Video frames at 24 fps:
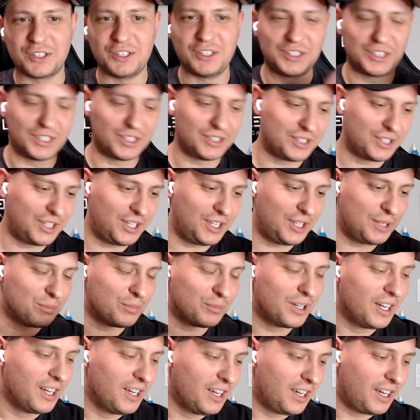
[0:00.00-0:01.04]
It's a dream.
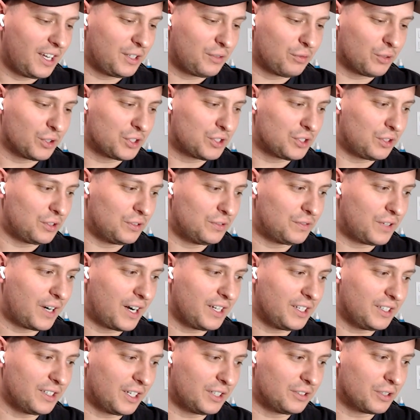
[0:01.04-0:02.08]
It was so
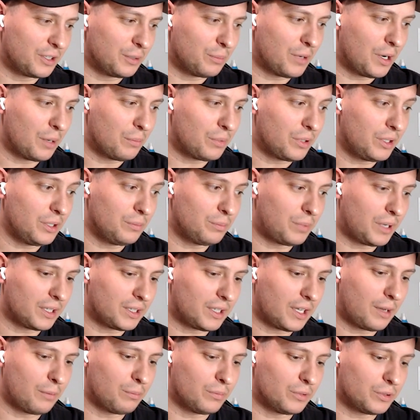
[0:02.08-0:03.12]
funny. Now I remember it, but
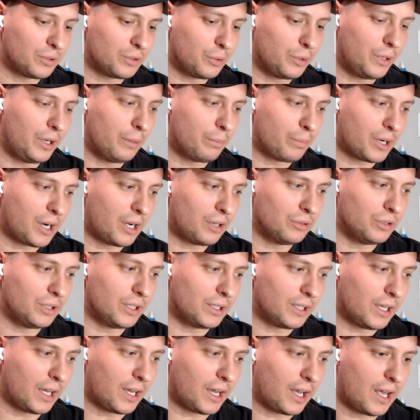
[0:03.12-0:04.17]
I'm really proud that
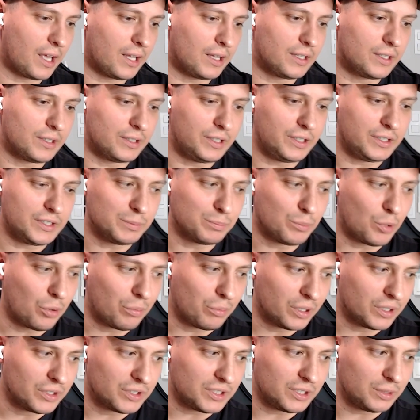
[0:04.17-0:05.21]
I had these
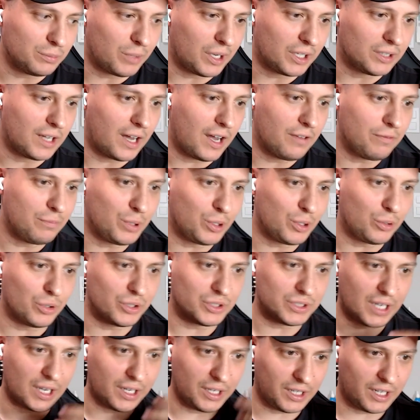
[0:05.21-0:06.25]
moments in my life
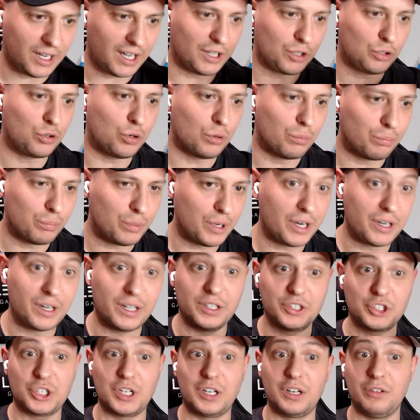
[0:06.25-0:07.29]
because I can compare
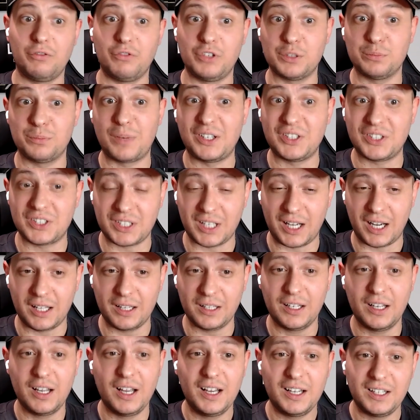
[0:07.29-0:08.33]
and share it with my
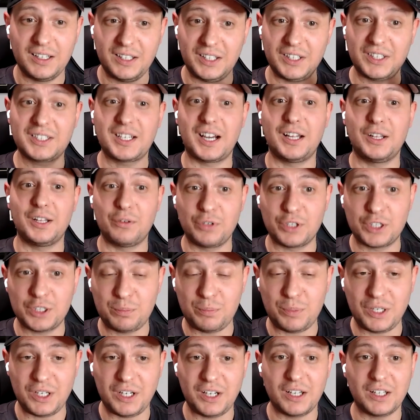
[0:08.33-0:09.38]
son, this kind of
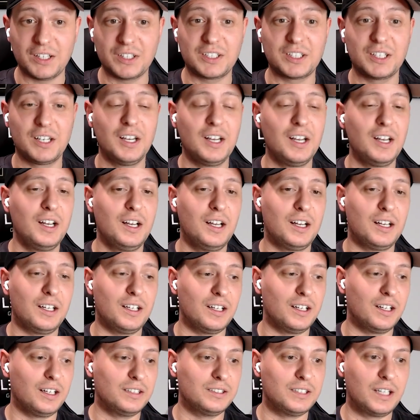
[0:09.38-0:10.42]
experience.
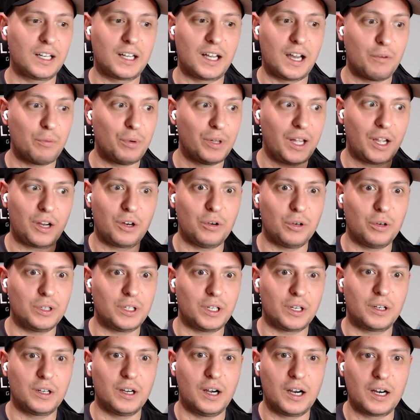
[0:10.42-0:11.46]
When I got
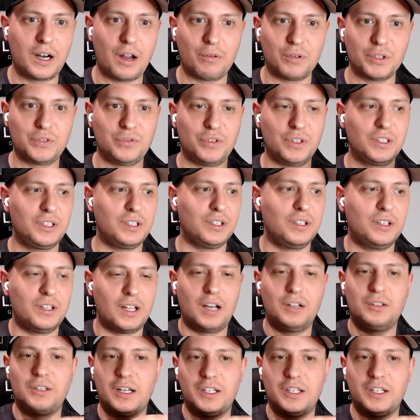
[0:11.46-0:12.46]
the car, I was thinking now